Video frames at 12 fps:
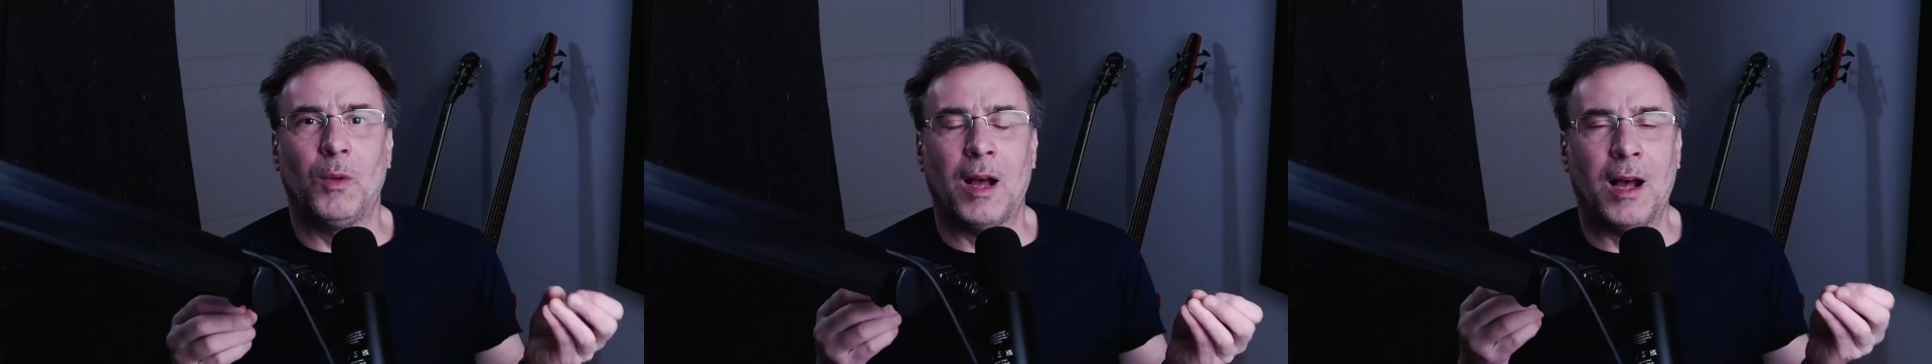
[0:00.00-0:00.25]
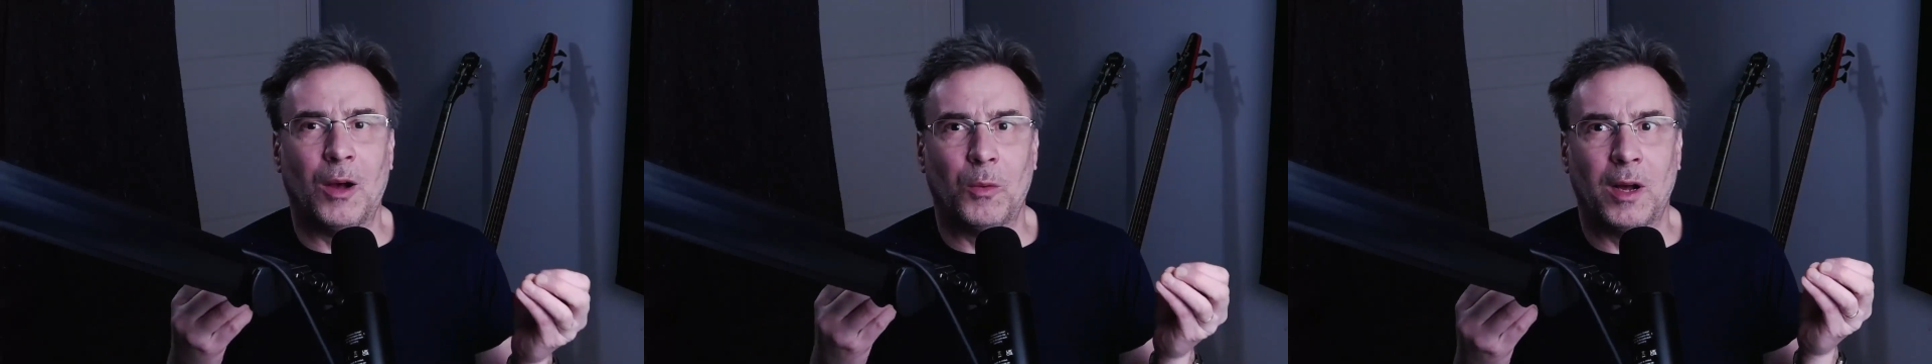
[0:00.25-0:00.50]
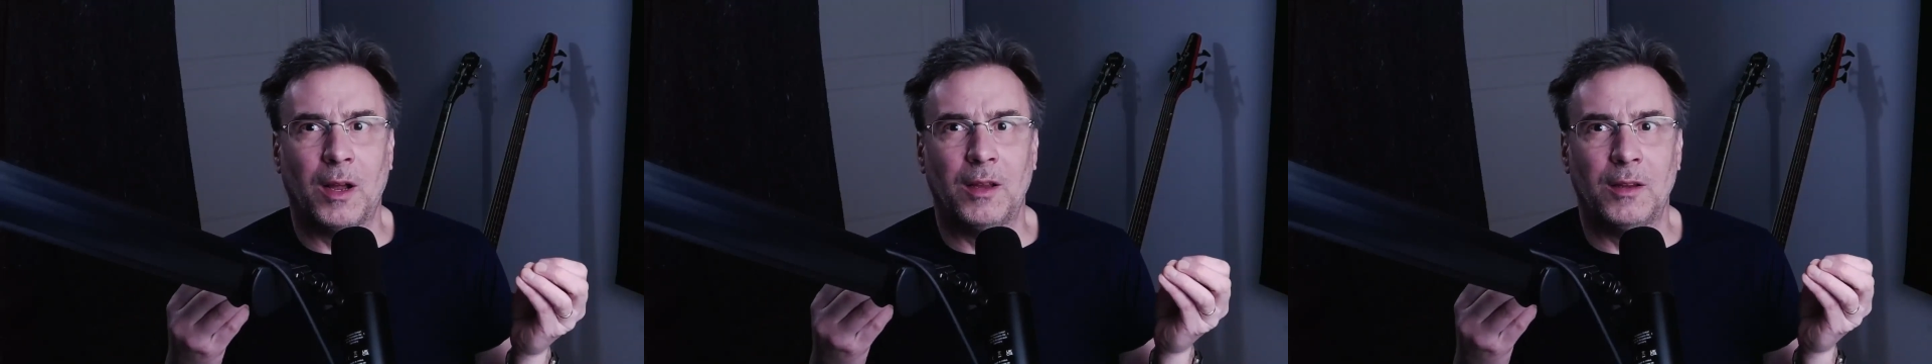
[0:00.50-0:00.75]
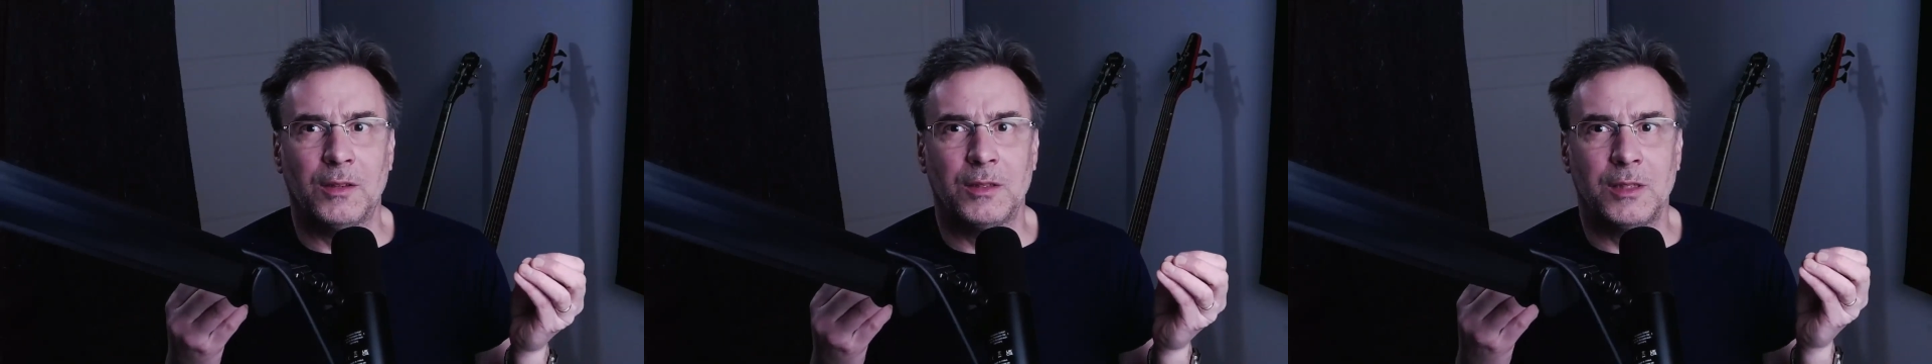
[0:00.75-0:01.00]
how
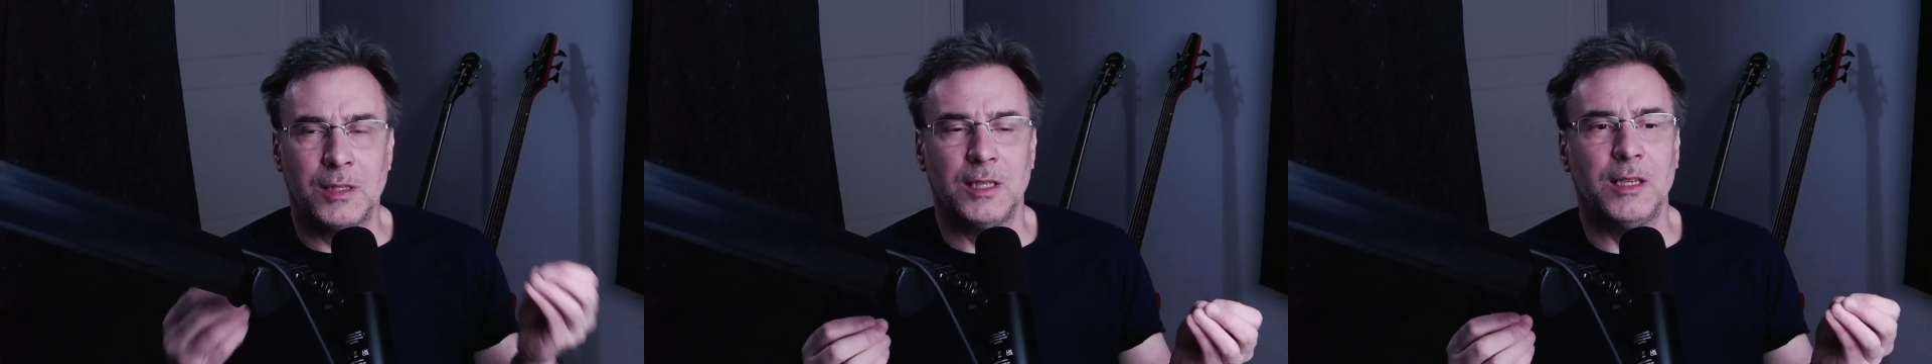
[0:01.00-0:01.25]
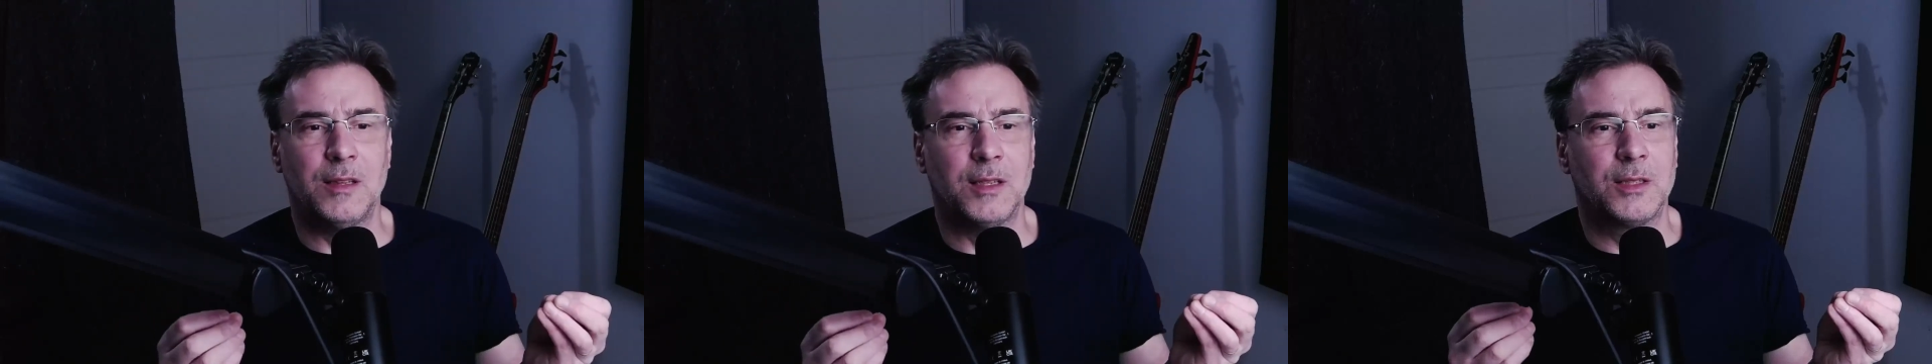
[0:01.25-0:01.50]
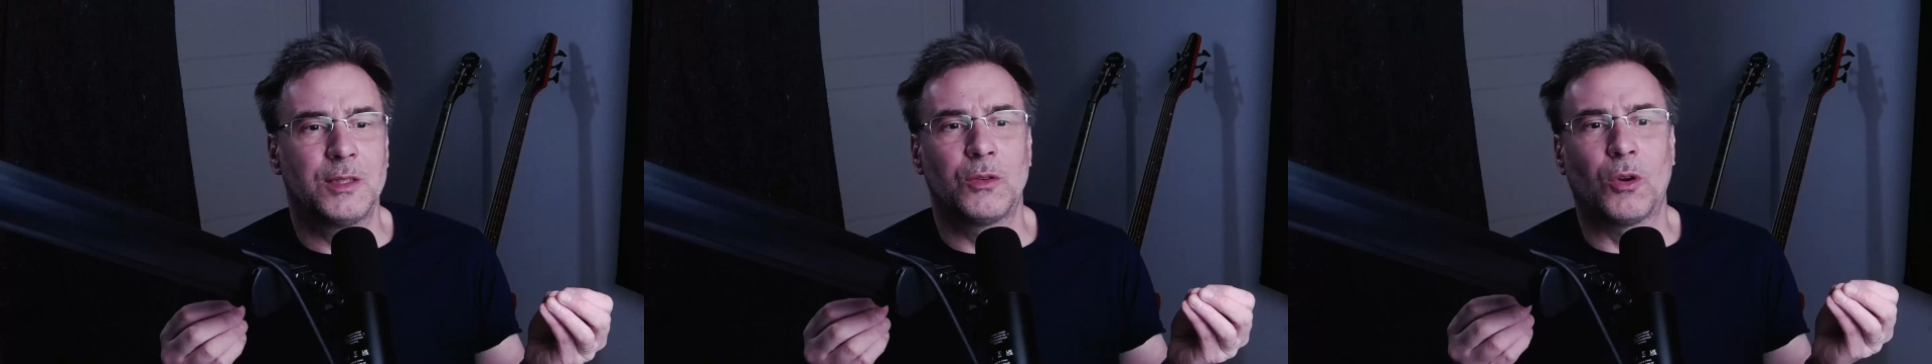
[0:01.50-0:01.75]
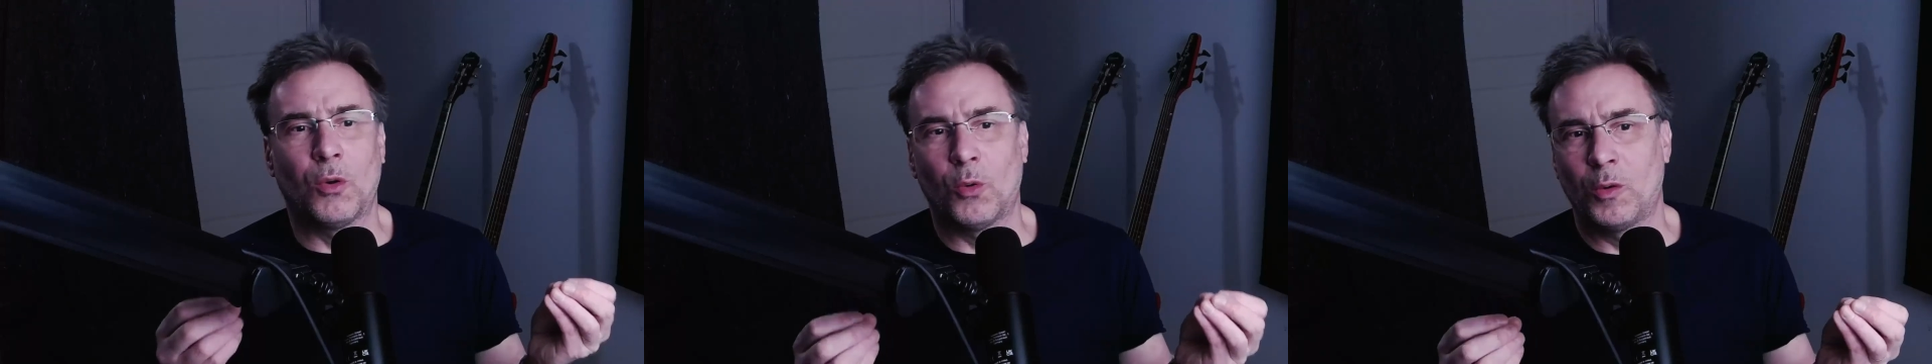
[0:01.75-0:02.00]
I see this
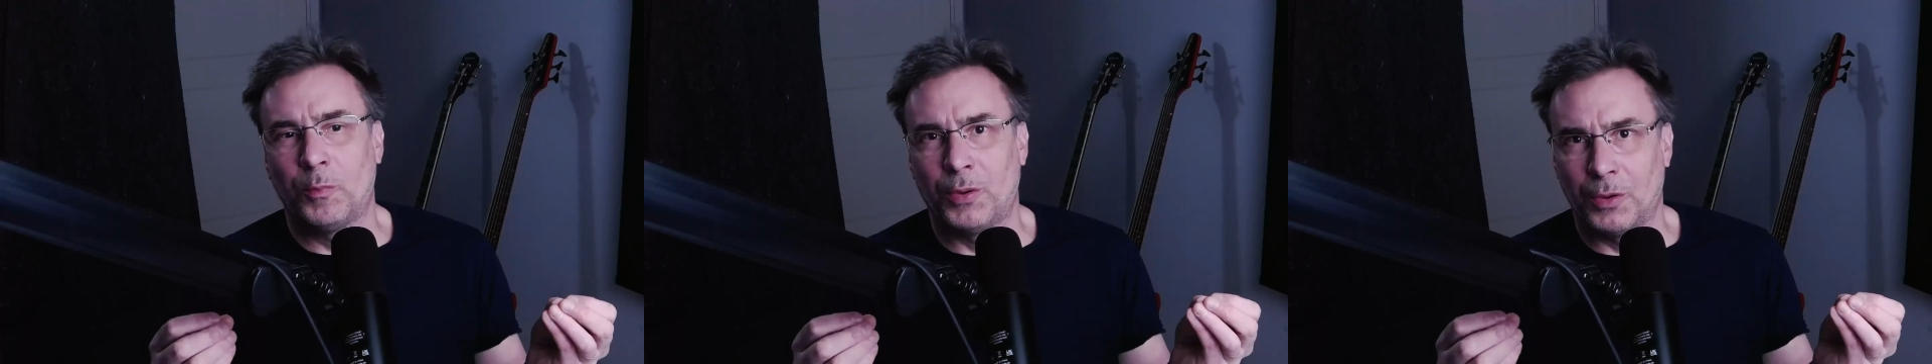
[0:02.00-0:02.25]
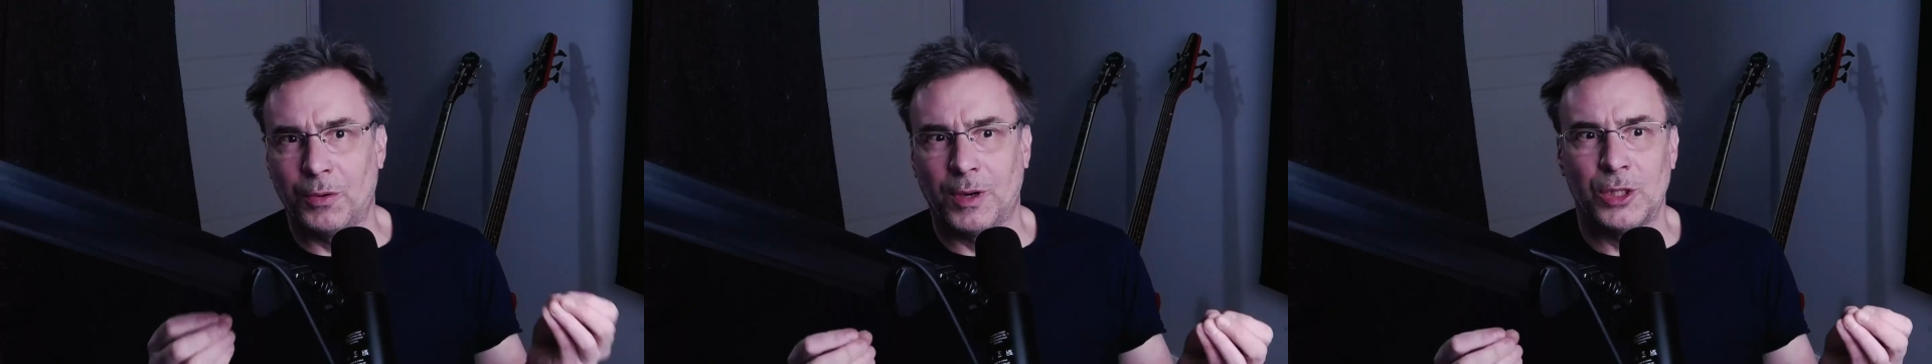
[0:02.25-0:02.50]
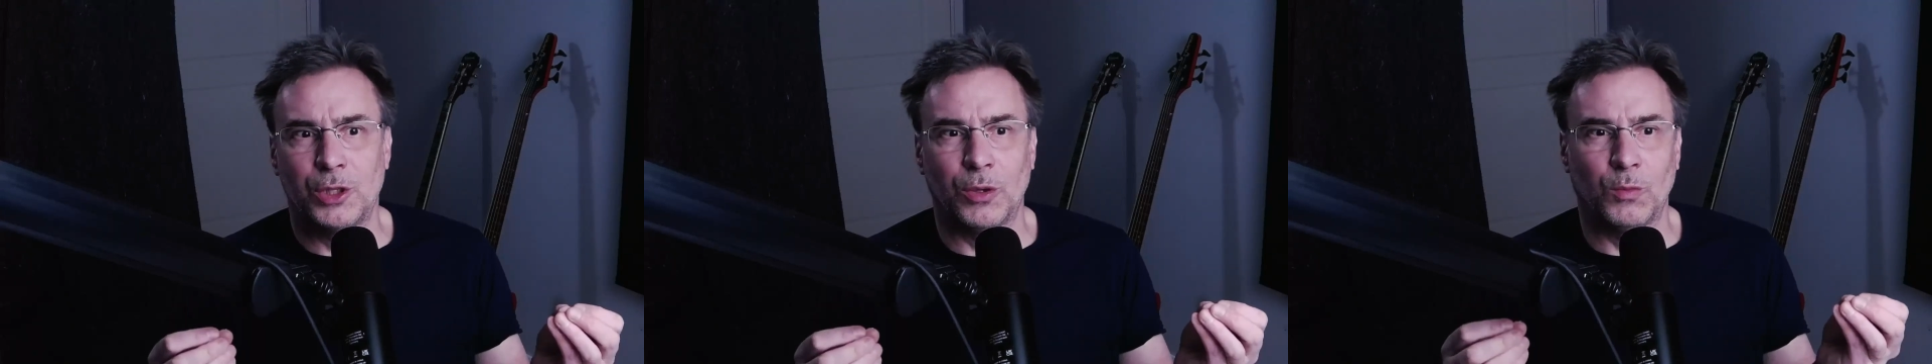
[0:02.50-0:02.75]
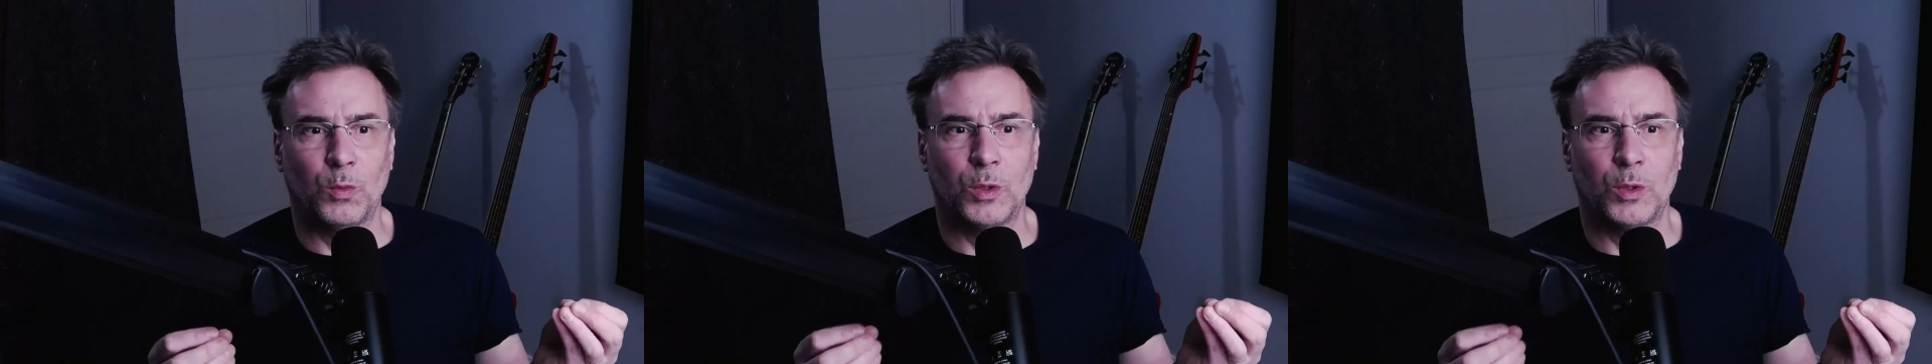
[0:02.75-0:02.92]
chord progression,